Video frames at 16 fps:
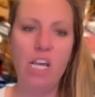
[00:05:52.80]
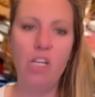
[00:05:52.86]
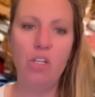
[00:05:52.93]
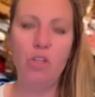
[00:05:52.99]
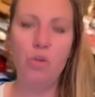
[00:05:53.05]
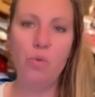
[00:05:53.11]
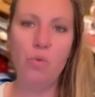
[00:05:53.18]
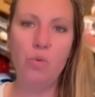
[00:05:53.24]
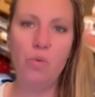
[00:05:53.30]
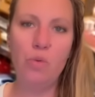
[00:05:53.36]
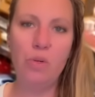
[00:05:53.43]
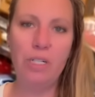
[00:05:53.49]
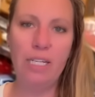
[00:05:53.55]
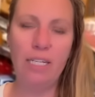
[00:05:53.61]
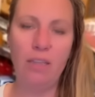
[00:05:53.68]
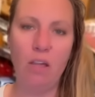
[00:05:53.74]

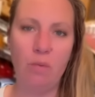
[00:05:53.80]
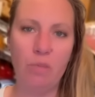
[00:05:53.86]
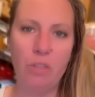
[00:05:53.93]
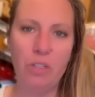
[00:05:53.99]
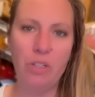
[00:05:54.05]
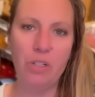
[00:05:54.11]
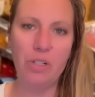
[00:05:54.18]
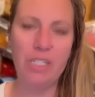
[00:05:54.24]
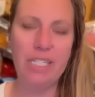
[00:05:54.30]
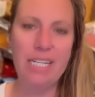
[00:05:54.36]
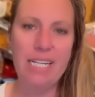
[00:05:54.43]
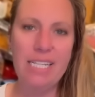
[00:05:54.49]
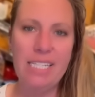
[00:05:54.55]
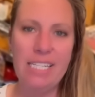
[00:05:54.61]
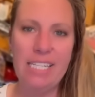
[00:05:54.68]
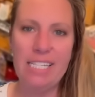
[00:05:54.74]
two kilometers.
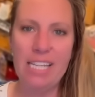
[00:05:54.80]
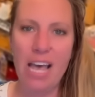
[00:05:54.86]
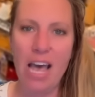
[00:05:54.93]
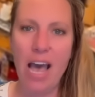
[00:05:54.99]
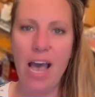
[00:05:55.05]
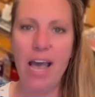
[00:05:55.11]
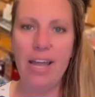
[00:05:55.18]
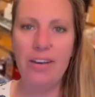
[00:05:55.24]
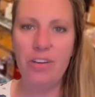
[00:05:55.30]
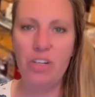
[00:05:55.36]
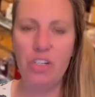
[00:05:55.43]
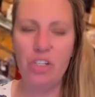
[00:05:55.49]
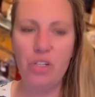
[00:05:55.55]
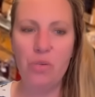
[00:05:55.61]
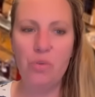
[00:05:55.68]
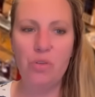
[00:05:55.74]
This is
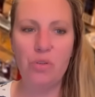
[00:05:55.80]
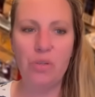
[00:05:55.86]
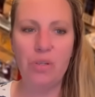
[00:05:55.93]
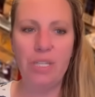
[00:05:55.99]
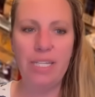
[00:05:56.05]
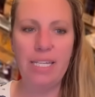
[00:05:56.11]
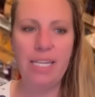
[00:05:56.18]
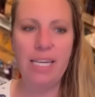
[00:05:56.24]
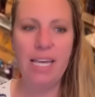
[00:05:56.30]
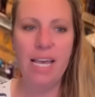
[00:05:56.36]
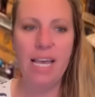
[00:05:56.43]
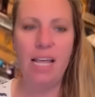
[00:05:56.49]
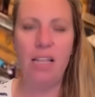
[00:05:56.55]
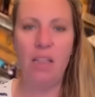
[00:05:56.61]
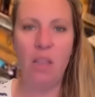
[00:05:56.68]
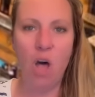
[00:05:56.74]
unusually
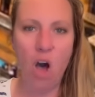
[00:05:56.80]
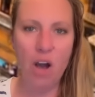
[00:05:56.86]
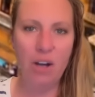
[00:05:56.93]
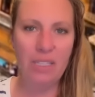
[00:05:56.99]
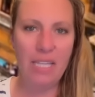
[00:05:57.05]
long